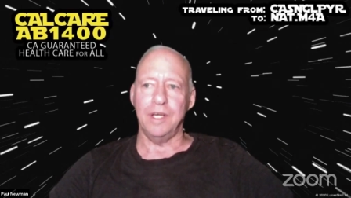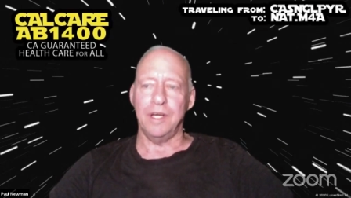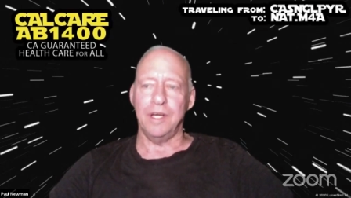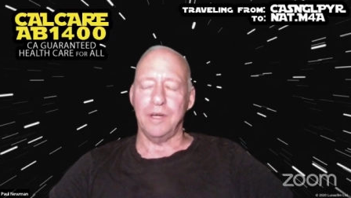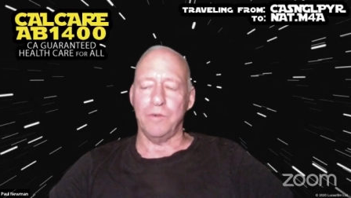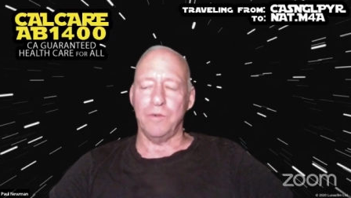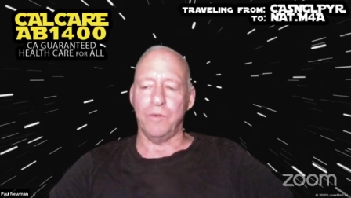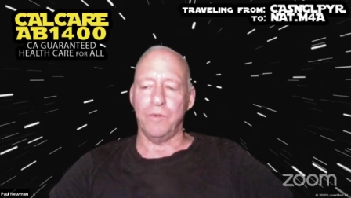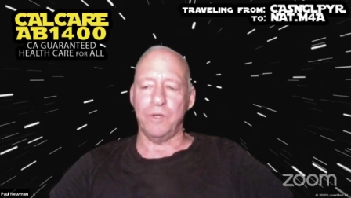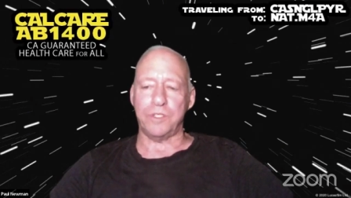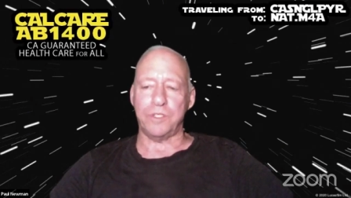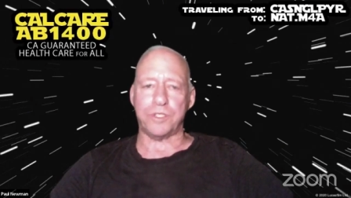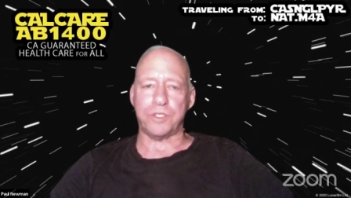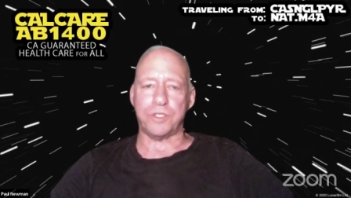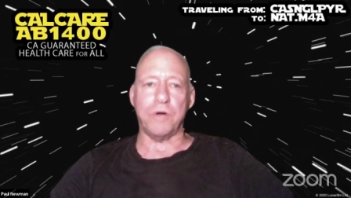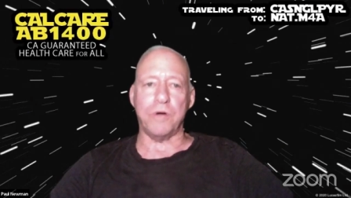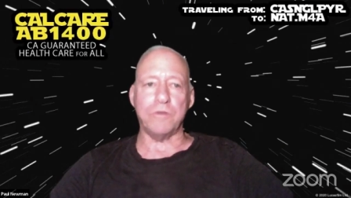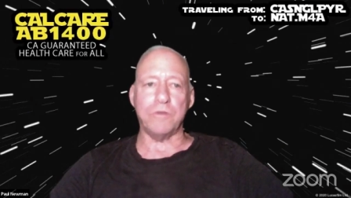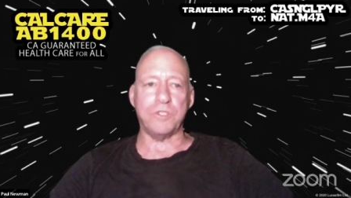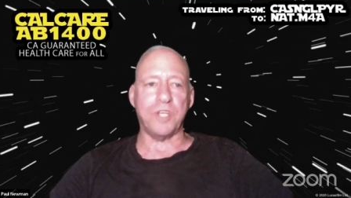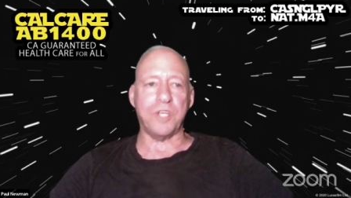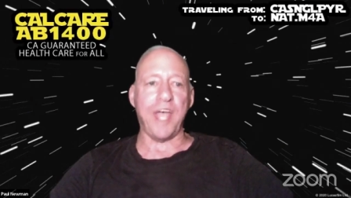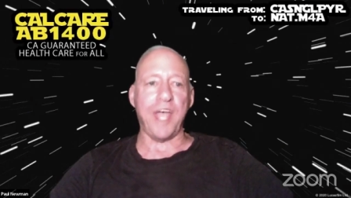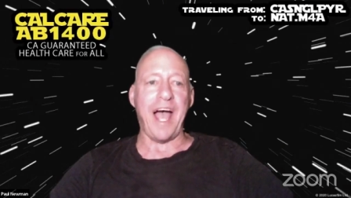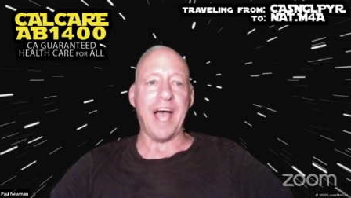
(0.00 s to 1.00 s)
which shows
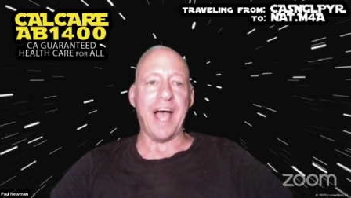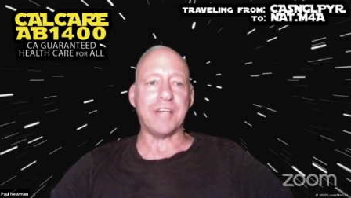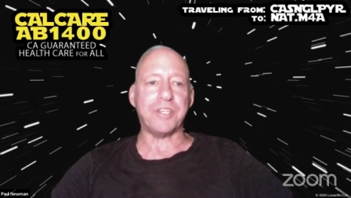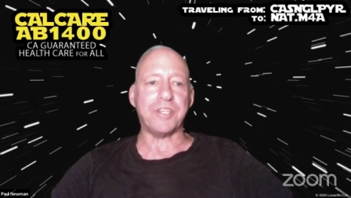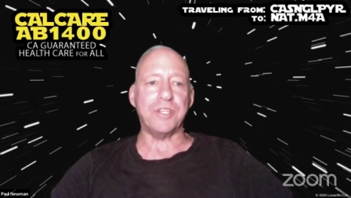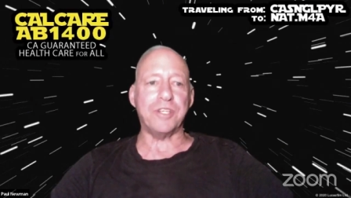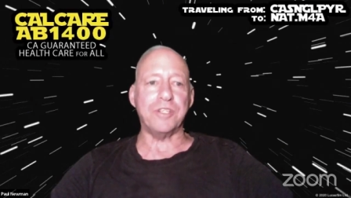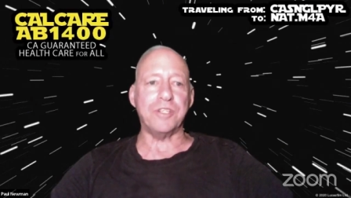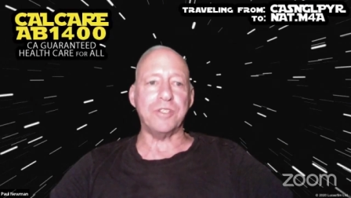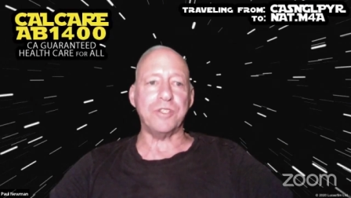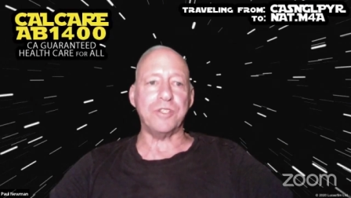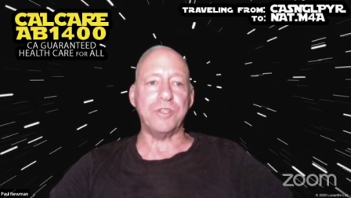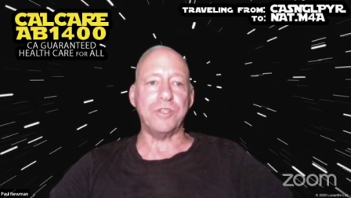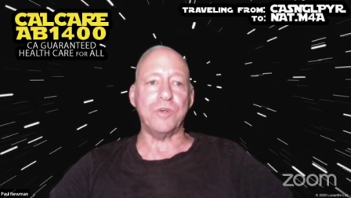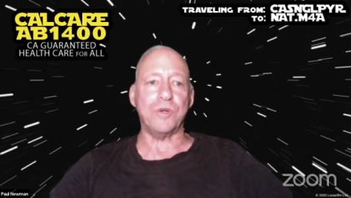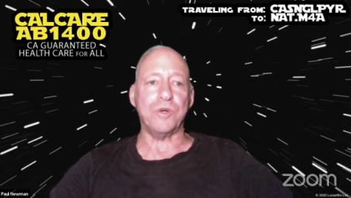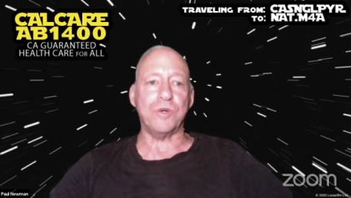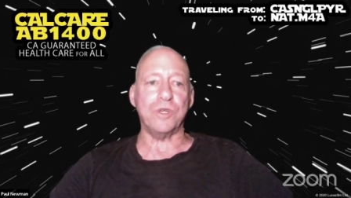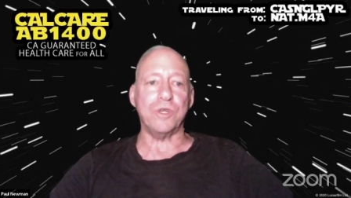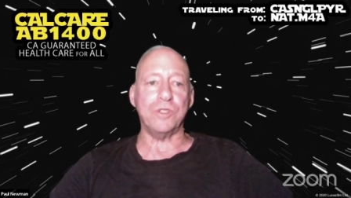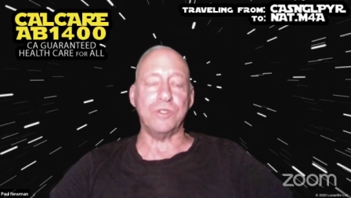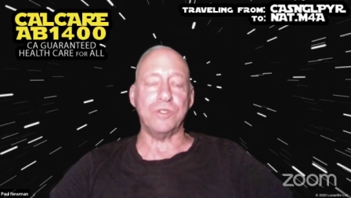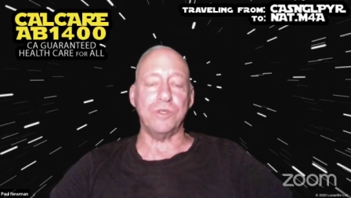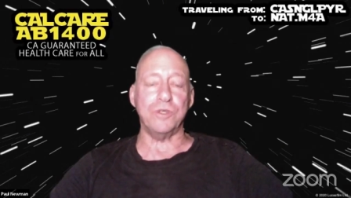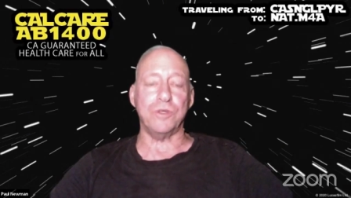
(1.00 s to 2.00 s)
the actions you
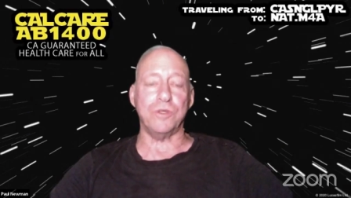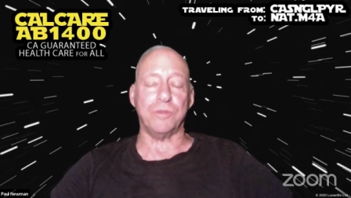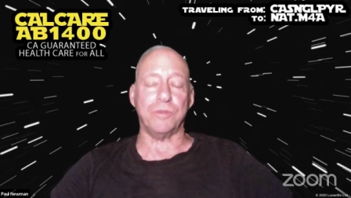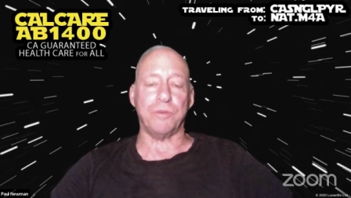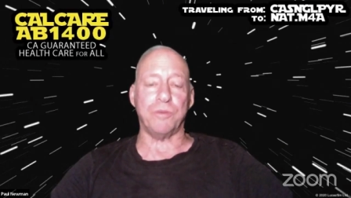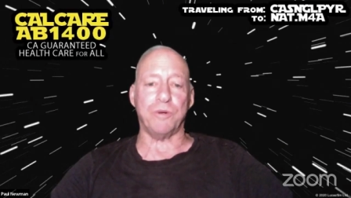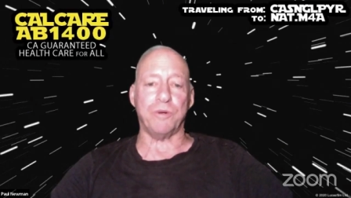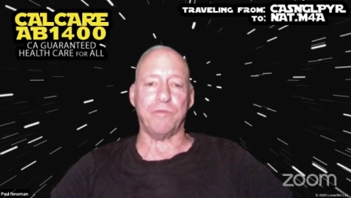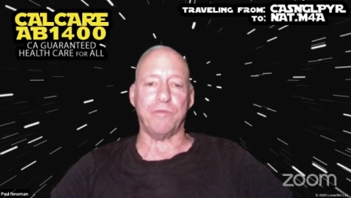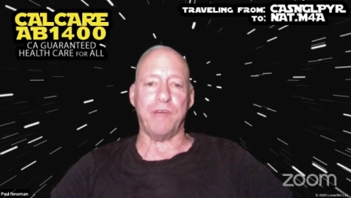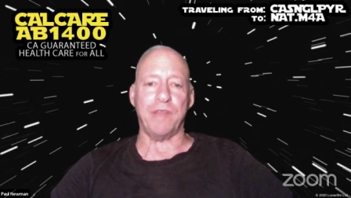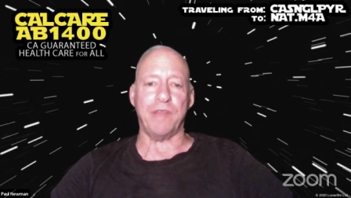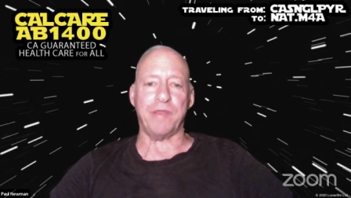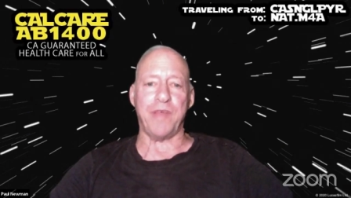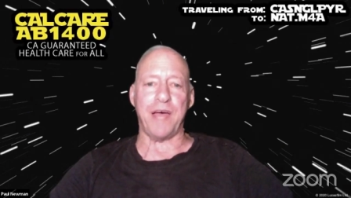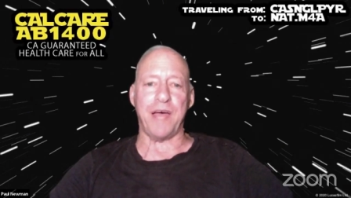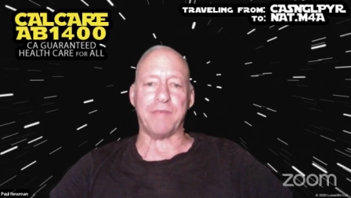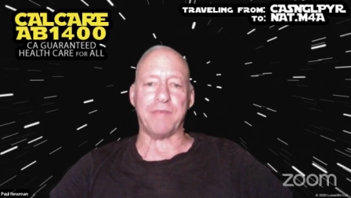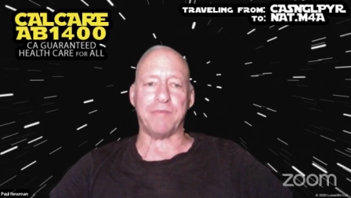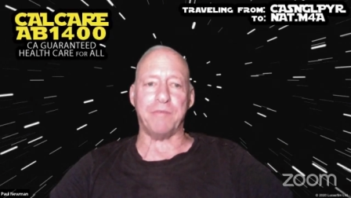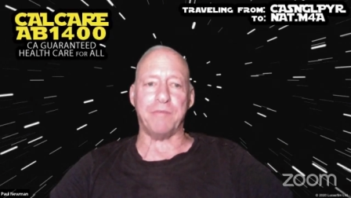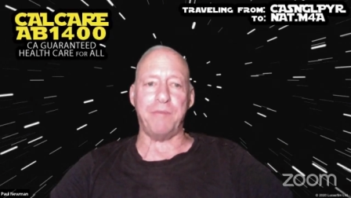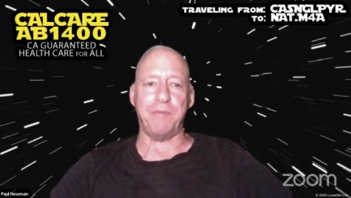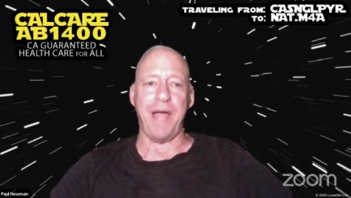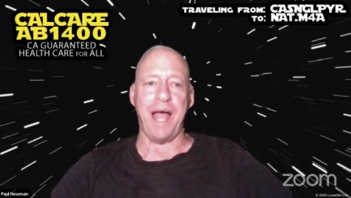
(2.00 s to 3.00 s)
can do to prevent that
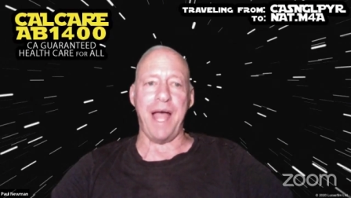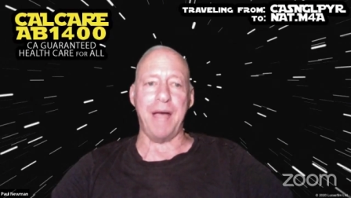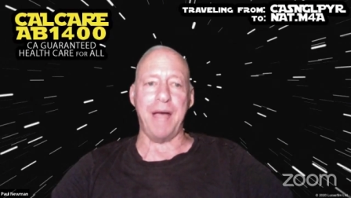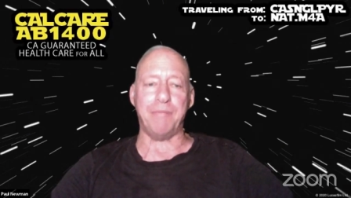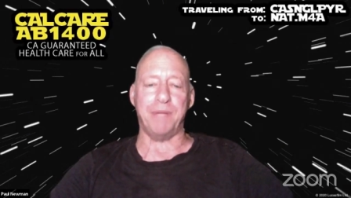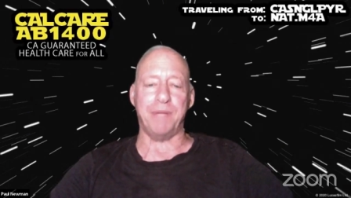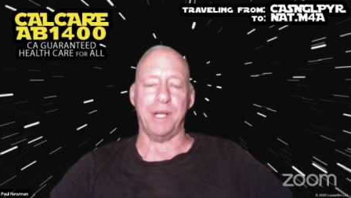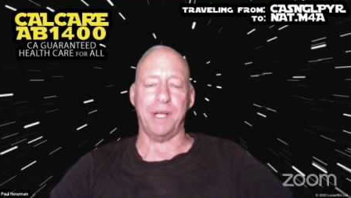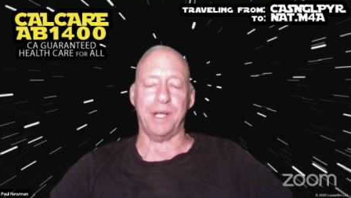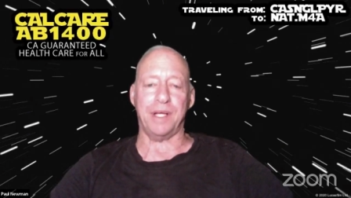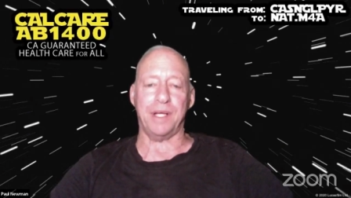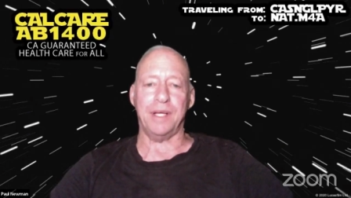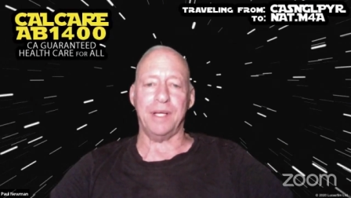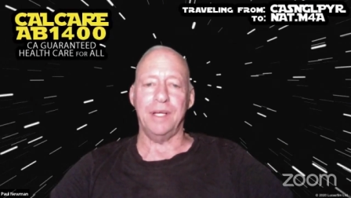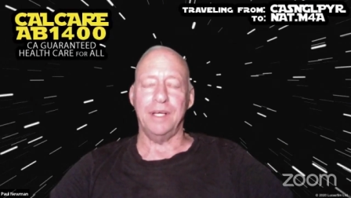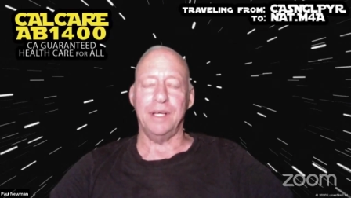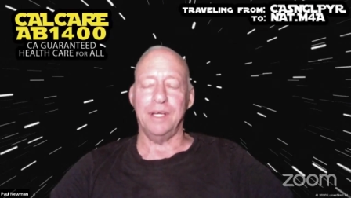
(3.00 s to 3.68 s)
from happening.